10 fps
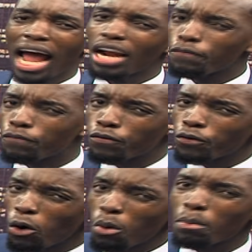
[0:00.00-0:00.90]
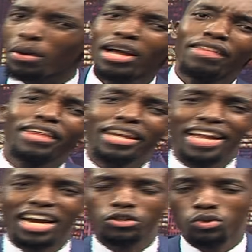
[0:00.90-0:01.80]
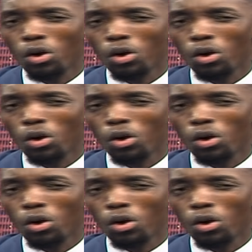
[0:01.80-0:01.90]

And from the reaction,